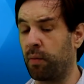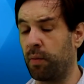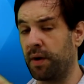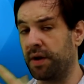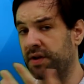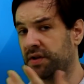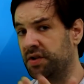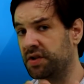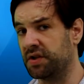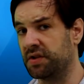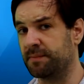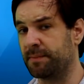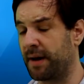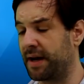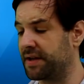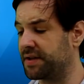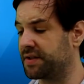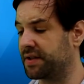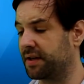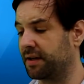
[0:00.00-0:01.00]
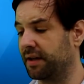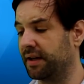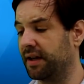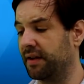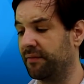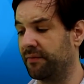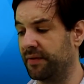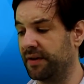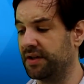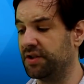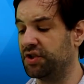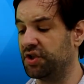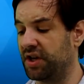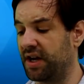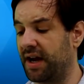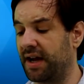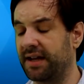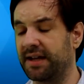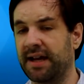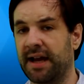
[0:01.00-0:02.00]
which is basically a
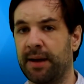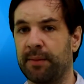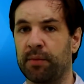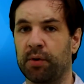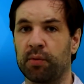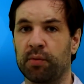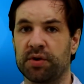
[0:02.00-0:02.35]
VGA camera,